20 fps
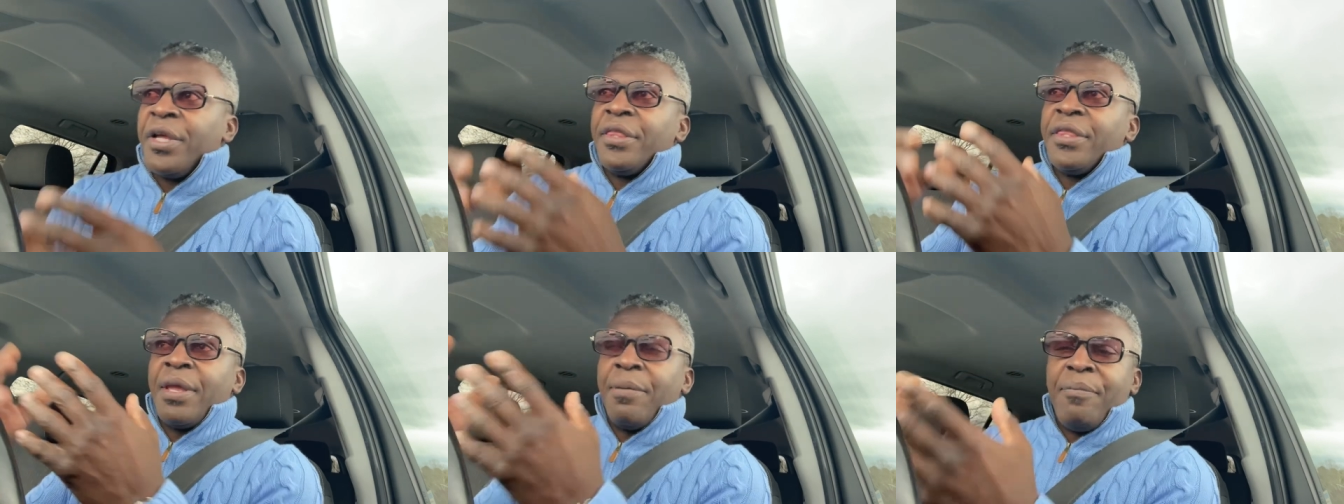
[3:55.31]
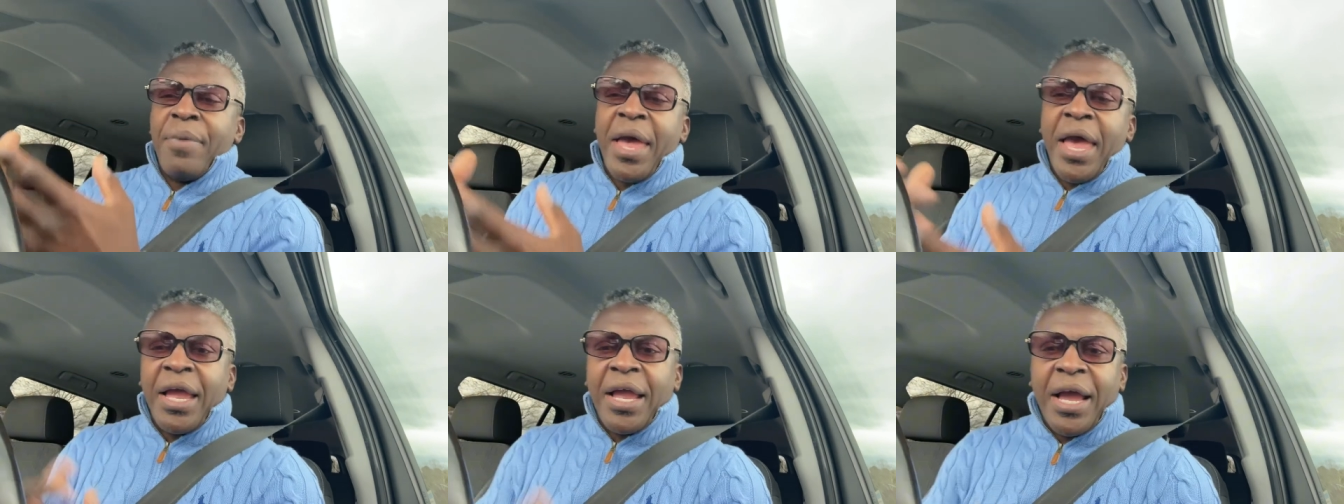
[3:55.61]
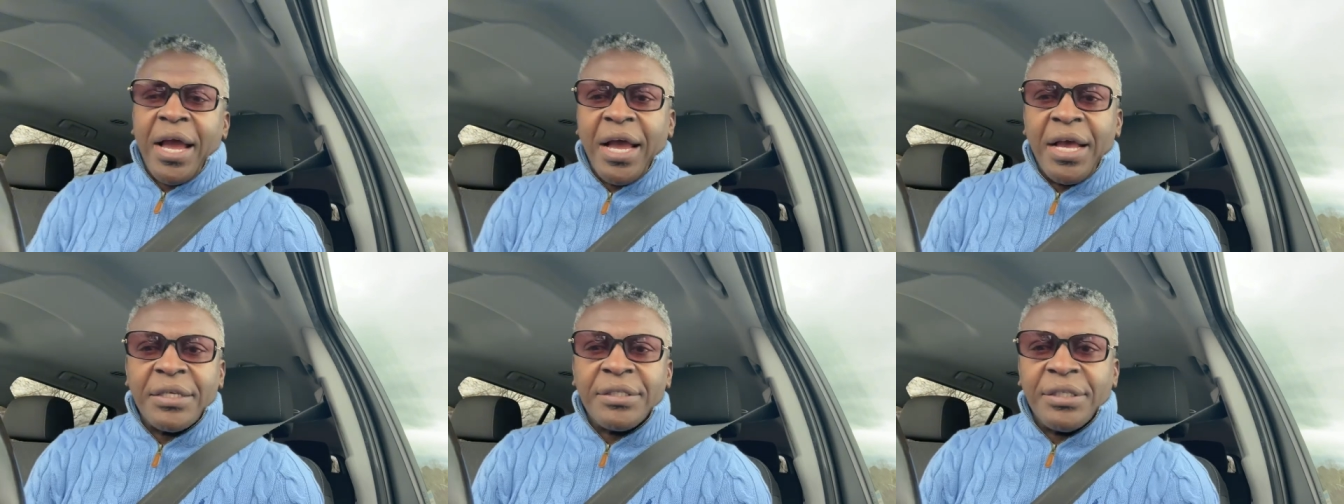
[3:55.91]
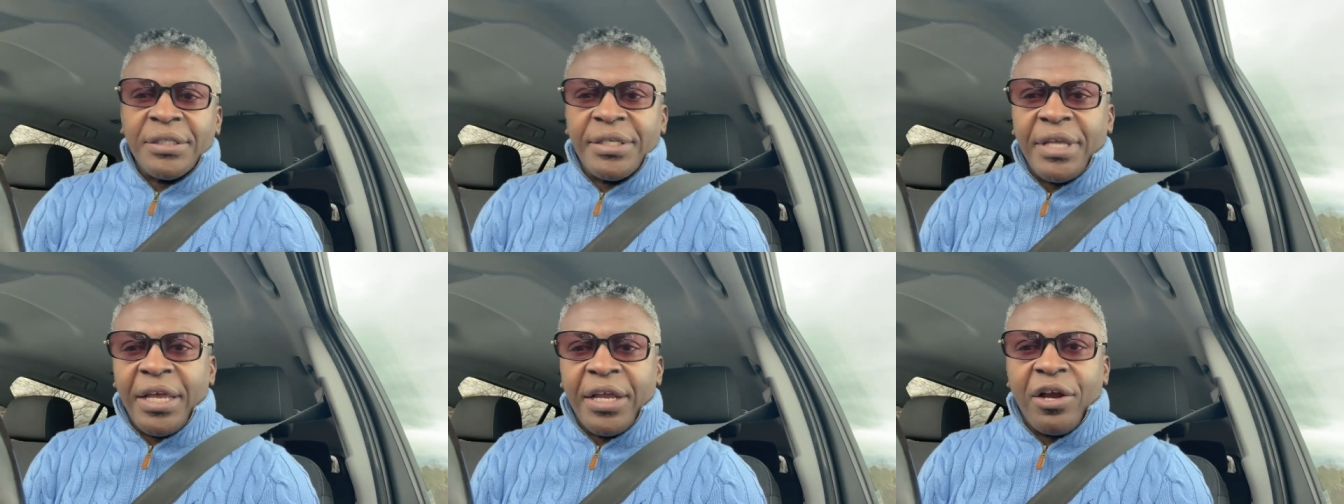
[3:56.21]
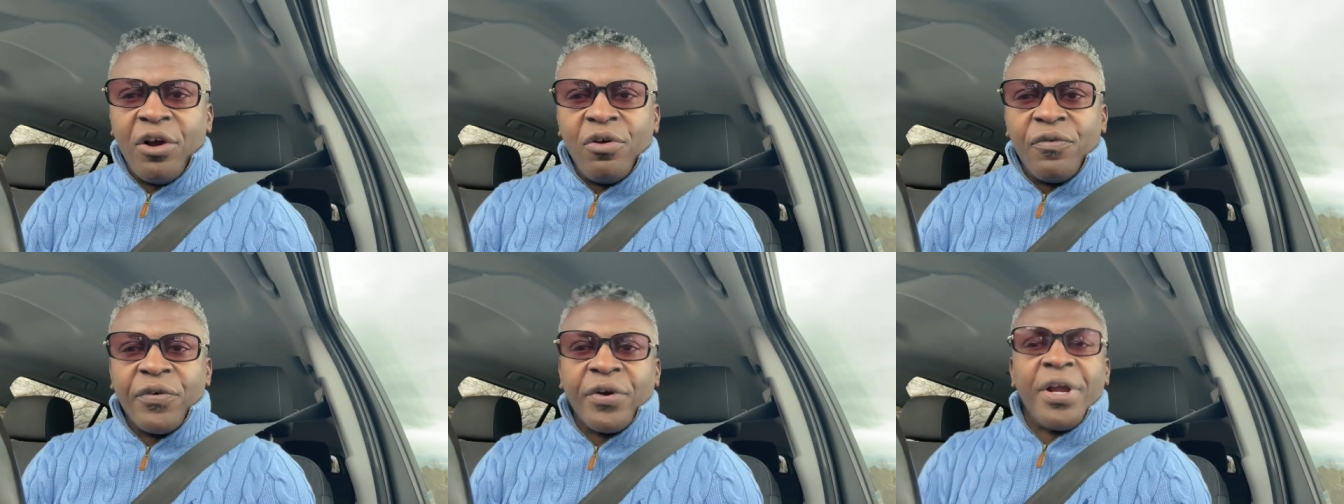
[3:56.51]
the bad guys to
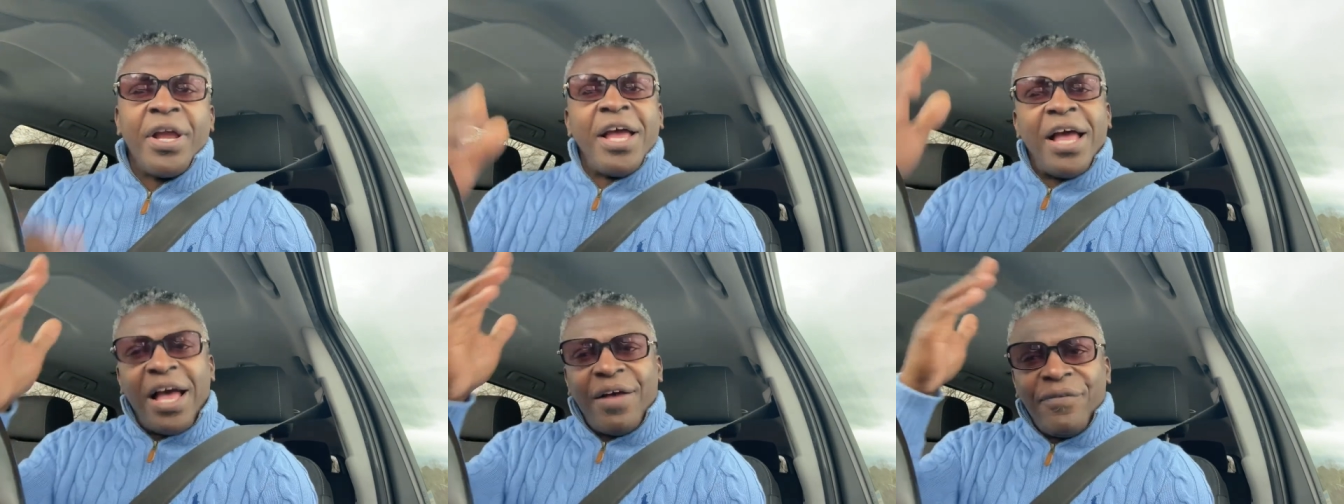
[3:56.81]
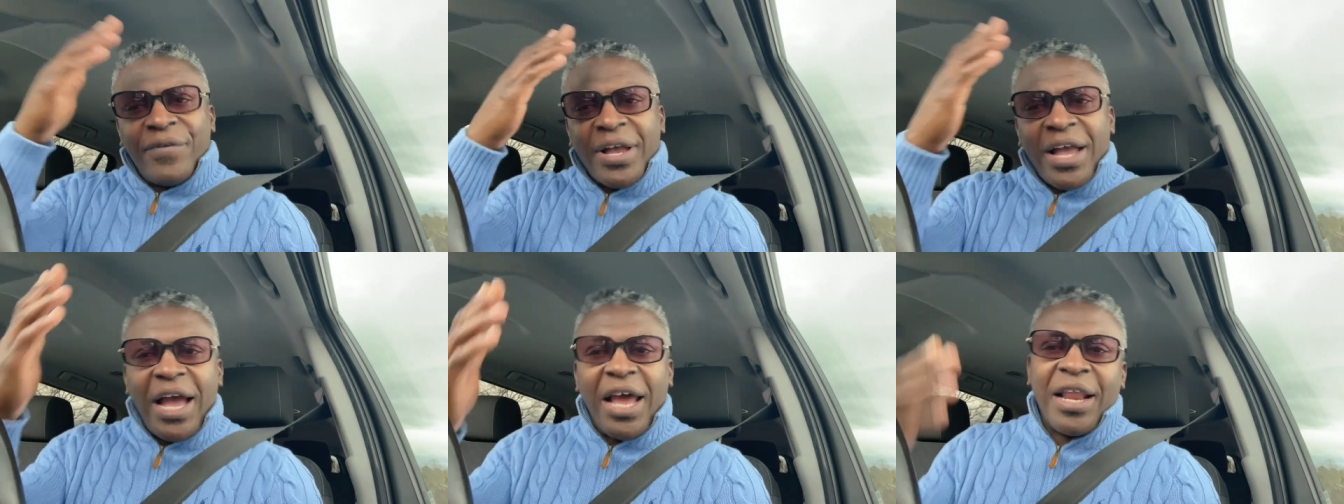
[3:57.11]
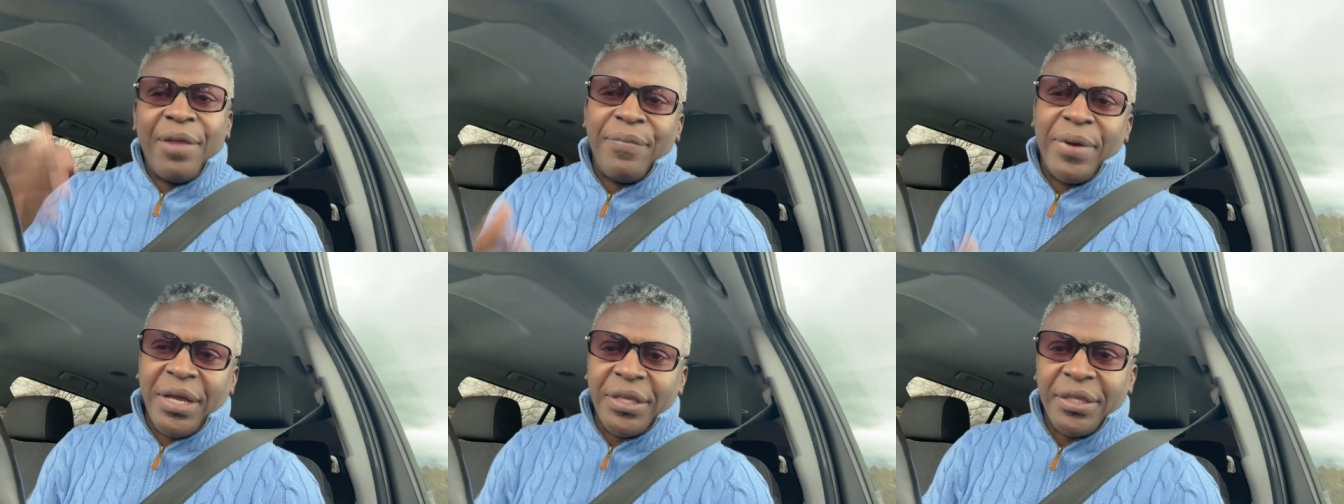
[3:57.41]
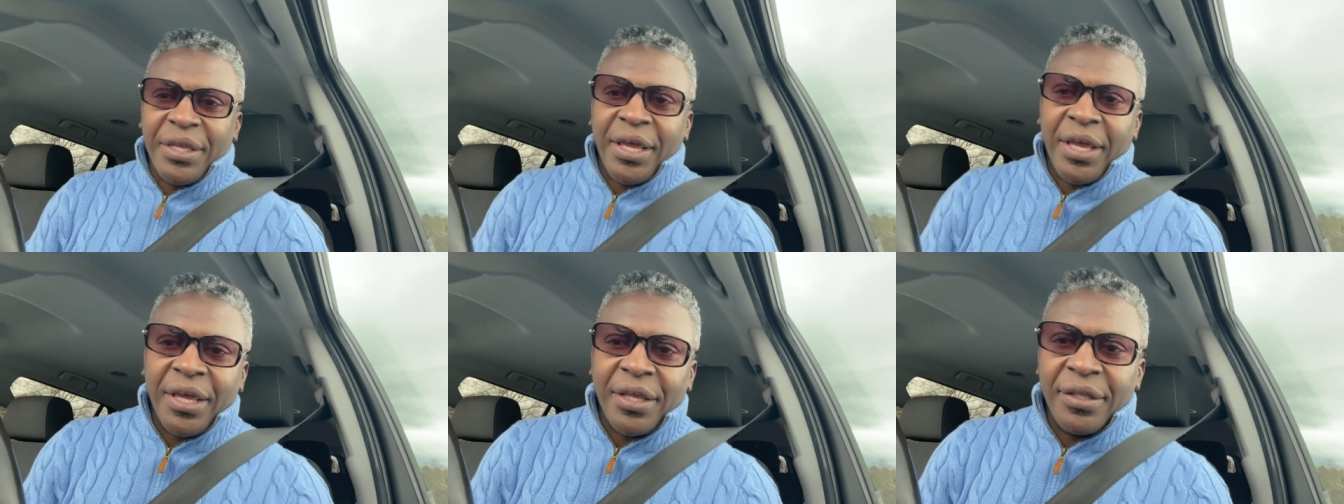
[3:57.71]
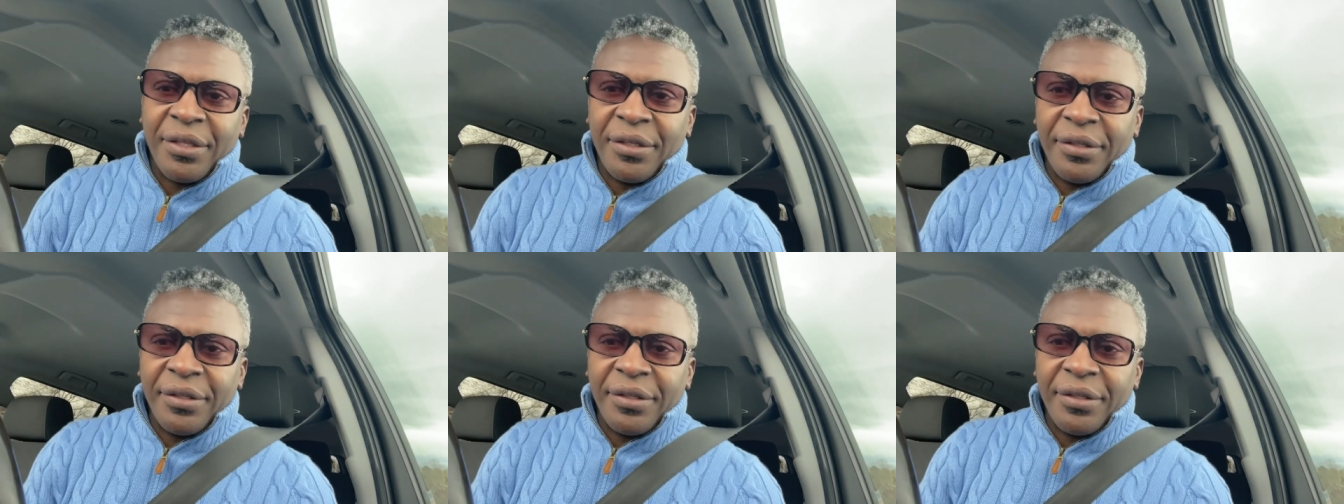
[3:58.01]
take over. I forgot about that.